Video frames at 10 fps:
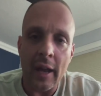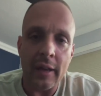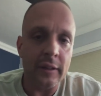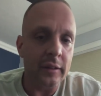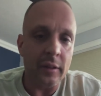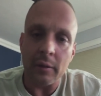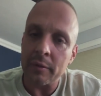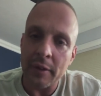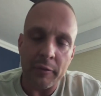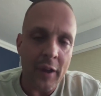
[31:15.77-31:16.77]
and
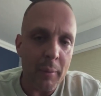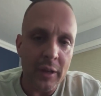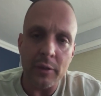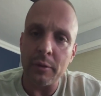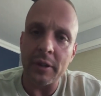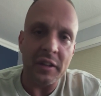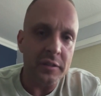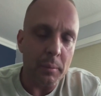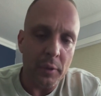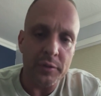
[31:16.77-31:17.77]
the family unit
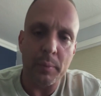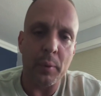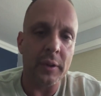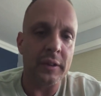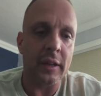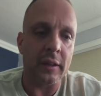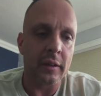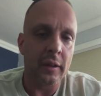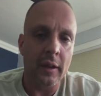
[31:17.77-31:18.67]
is the most important thing.